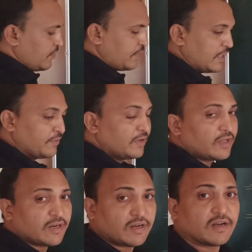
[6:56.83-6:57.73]

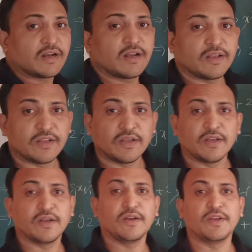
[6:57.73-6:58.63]
whenever
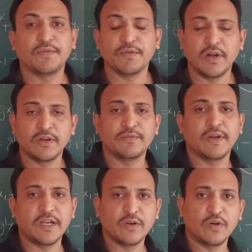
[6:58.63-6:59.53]
if you want to
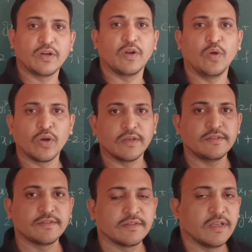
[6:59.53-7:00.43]
find out a
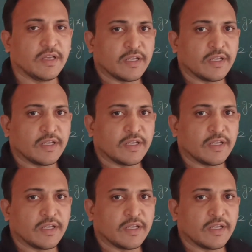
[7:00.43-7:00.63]
locus,